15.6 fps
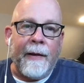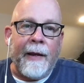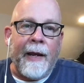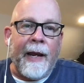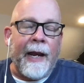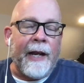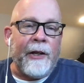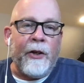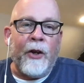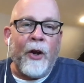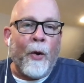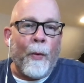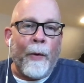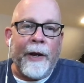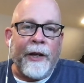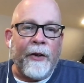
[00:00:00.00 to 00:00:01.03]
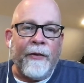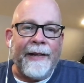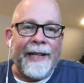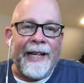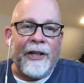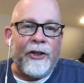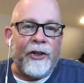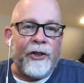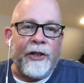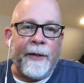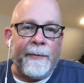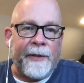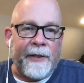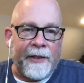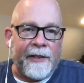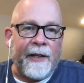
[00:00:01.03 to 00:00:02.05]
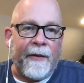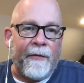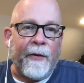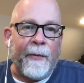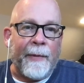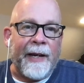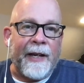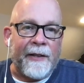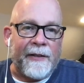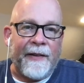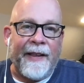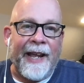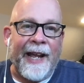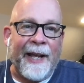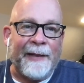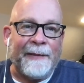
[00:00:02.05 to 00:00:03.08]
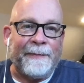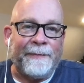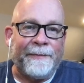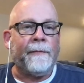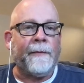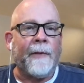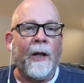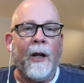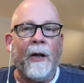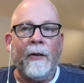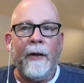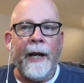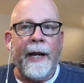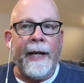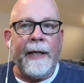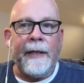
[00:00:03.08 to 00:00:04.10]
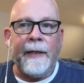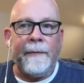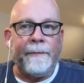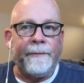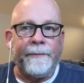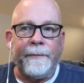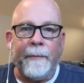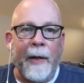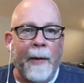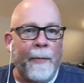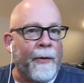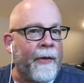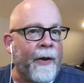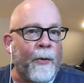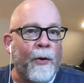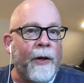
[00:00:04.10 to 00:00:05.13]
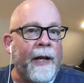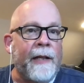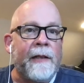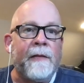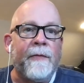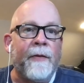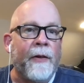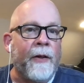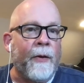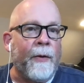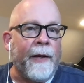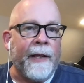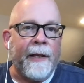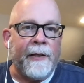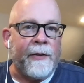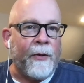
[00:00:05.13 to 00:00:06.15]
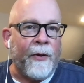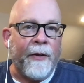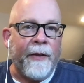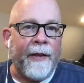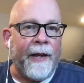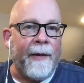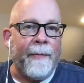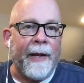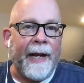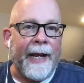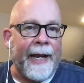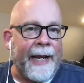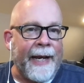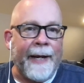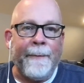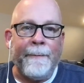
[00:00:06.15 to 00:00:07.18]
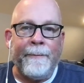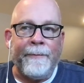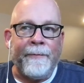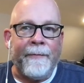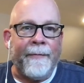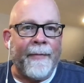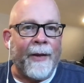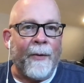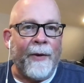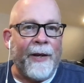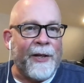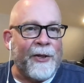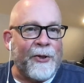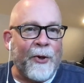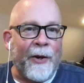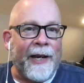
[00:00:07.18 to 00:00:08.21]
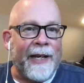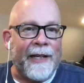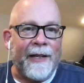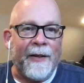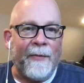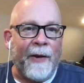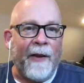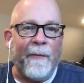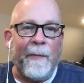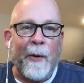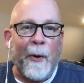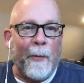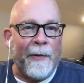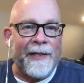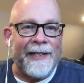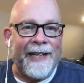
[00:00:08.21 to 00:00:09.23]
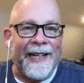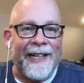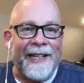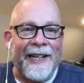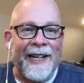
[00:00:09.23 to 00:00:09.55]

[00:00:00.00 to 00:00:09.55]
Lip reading: And you don't want your relationships to suffer because of that. All right. People think we're nuts for doing this sort of thing, but hey, we enjoy it. We have purpose in it.